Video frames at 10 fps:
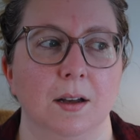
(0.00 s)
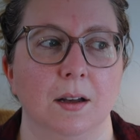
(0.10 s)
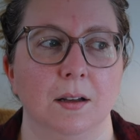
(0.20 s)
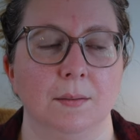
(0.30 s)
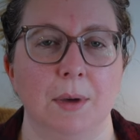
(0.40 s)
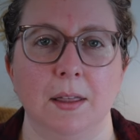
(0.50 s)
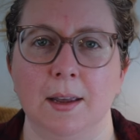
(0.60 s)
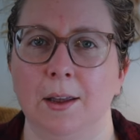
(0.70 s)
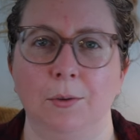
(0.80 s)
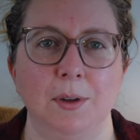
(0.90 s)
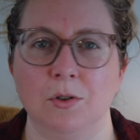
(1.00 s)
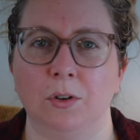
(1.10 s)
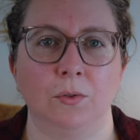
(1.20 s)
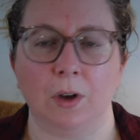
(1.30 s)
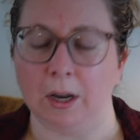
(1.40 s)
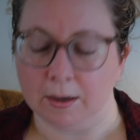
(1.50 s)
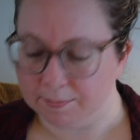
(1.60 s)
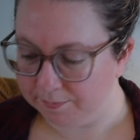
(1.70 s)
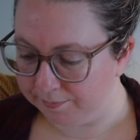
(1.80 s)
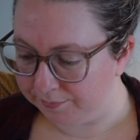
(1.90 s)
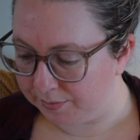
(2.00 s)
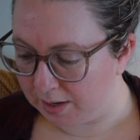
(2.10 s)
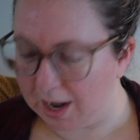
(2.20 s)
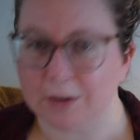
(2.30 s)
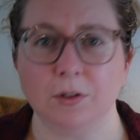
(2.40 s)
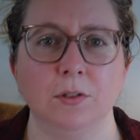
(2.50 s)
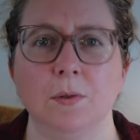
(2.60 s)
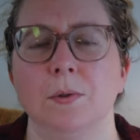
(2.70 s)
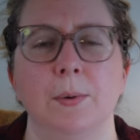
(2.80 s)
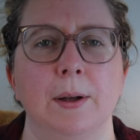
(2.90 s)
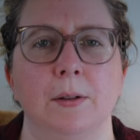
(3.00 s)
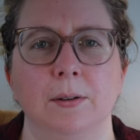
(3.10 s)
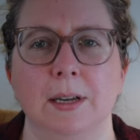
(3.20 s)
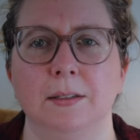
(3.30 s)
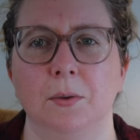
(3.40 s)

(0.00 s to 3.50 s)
I think he'll be just fine. I just don't know how long he's